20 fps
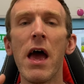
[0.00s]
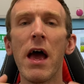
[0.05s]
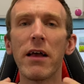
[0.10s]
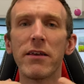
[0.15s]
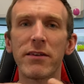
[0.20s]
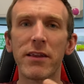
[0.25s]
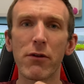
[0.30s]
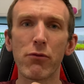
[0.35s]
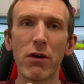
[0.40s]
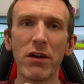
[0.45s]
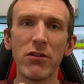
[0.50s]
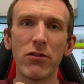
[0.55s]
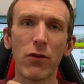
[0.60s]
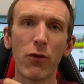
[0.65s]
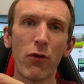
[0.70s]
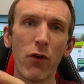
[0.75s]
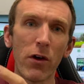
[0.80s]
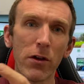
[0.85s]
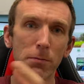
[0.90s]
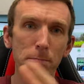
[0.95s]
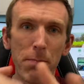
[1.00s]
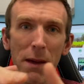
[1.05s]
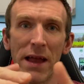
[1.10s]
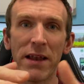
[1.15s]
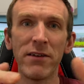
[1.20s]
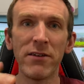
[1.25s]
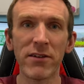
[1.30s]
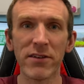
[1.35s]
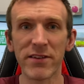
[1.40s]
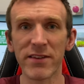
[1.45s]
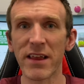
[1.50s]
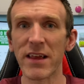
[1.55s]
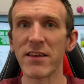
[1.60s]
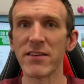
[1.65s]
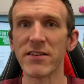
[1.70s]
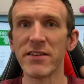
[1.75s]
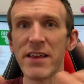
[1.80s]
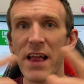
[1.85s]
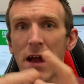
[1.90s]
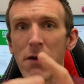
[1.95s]
as they reach the first bend, as
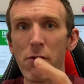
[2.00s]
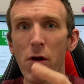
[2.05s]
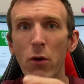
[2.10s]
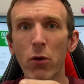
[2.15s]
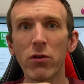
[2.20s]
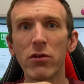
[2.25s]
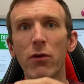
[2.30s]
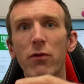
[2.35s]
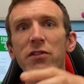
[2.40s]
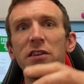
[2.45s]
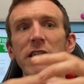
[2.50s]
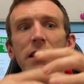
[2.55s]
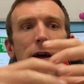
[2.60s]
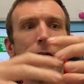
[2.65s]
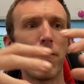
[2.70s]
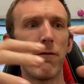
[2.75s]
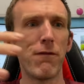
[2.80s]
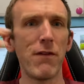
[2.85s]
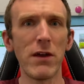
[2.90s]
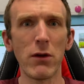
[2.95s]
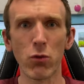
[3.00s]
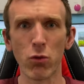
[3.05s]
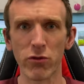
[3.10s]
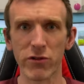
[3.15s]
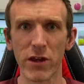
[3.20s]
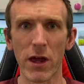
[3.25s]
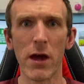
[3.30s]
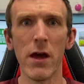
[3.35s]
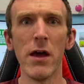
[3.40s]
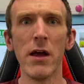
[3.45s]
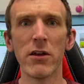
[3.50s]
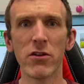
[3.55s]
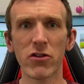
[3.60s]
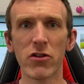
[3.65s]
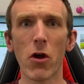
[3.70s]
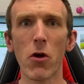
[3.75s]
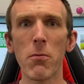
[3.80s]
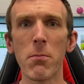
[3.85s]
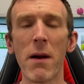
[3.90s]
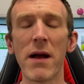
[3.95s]
things narrow, because obviously their fields are
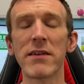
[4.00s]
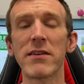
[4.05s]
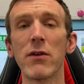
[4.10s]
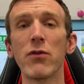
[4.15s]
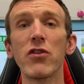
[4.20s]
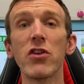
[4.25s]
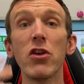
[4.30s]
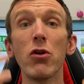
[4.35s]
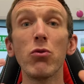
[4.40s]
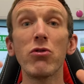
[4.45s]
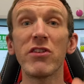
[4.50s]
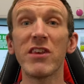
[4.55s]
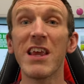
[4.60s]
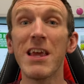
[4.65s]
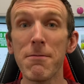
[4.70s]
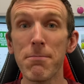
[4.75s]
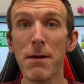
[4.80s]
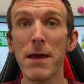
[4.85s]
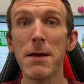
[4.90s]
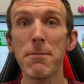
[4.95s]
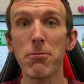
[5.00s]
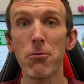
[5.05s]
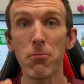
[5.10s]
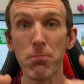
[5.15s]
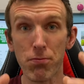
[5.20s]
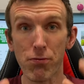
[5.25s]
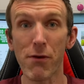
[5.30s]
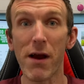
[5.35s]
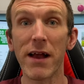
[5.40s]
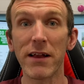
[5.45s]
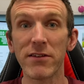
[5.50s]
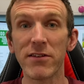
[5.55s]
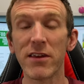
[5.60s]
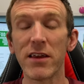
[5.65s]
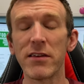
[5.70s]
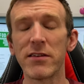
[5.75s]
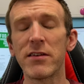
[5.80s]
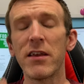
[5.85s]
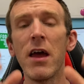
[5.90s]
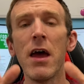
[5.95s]
so massive. So you see people
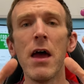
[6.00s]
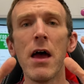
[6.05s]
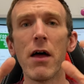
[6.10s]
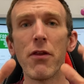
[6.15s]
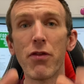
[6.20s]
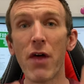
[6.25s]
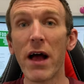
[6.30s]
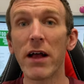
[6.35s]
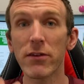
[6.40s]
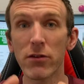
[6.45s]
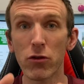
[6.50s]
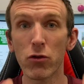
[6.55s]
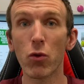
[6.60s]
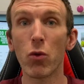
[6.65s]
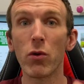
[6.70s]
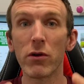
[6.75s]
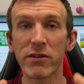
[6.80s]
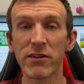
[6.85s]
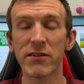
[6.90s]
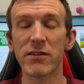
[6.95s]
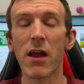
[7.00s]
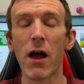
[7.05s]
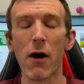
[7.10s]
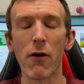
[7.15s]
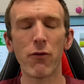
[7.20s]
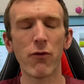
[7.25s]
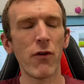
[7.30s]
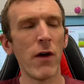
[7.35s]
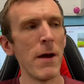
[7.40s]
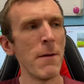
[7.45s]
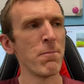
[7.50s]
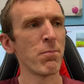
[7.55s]
practice that sort of stuff.